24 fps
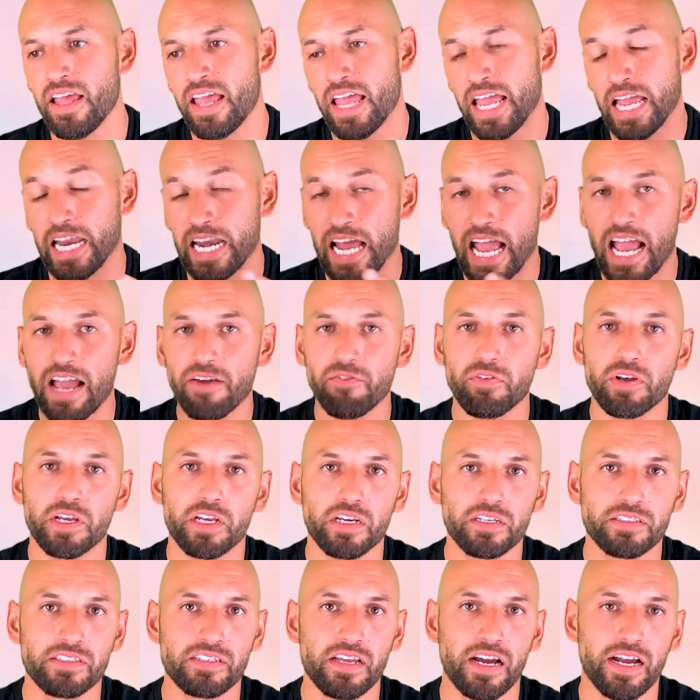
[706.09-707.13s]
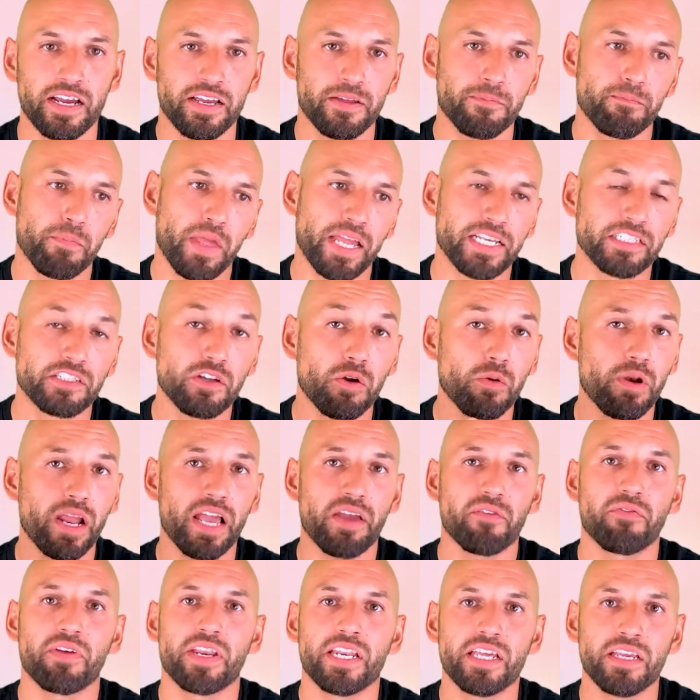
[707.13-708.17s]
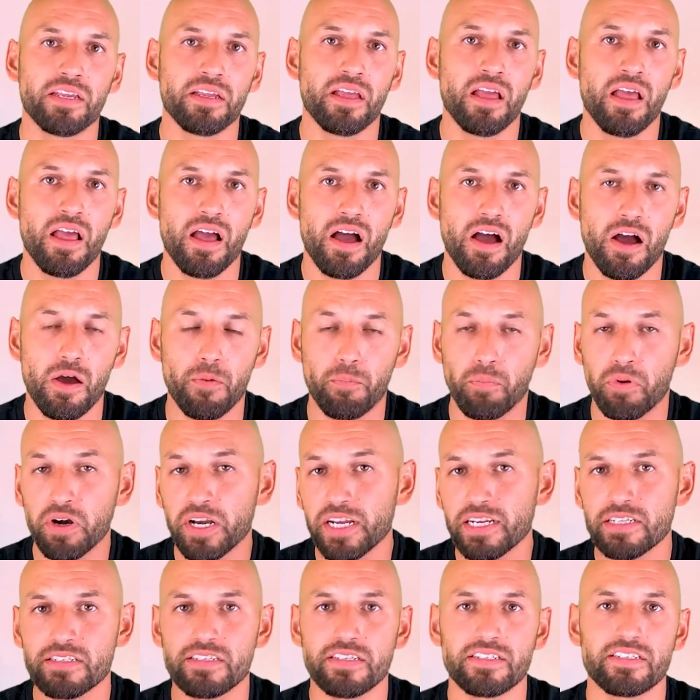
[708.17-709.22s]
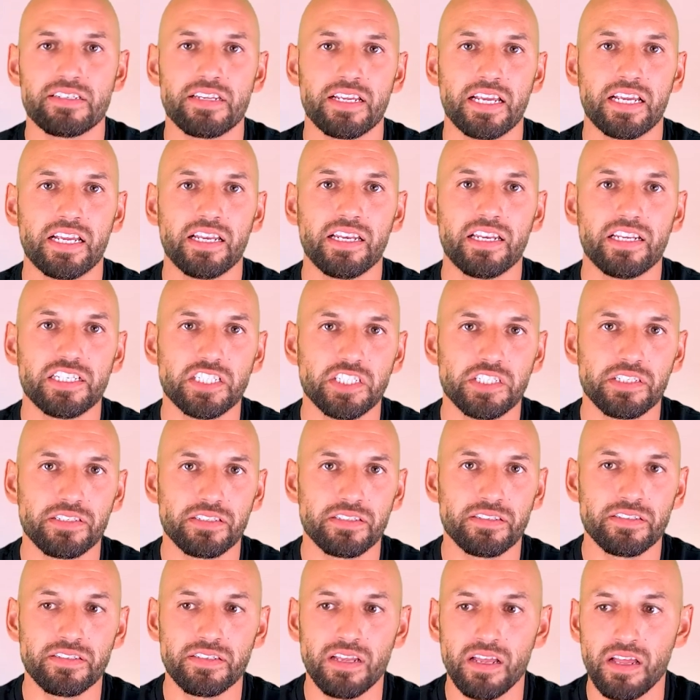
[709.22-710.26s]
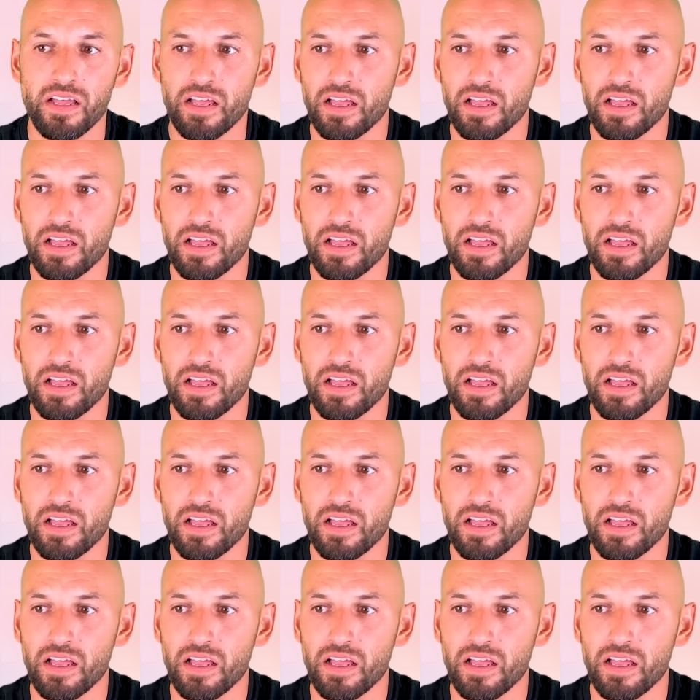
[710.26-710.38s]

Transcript: and have a good diet and don't have any uh, pre existing conditions,